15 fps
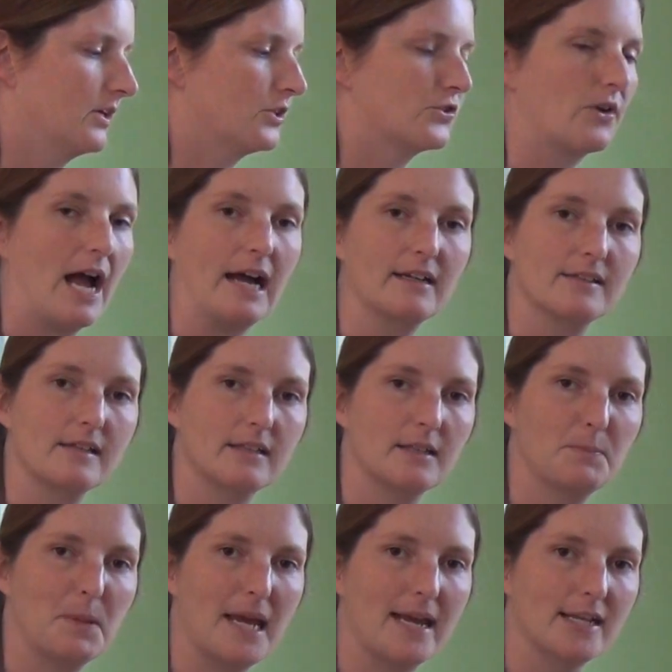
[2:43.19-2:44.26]
tracks on the
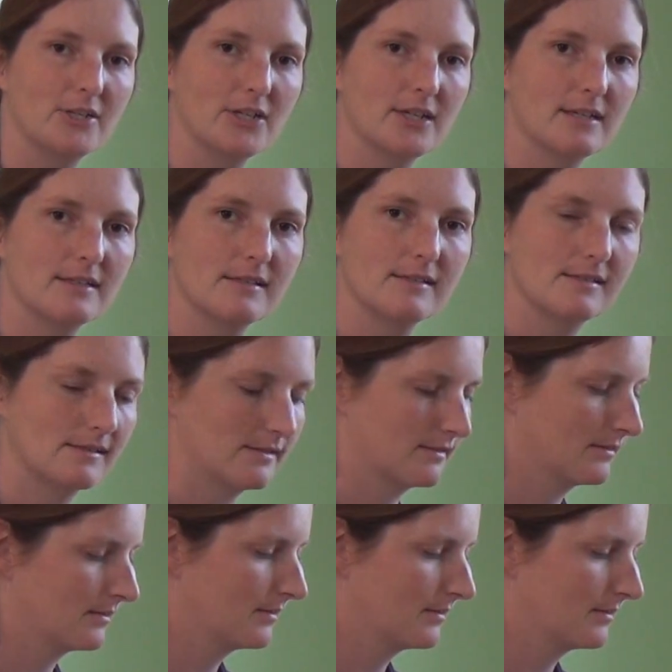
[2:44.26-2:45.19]
pages.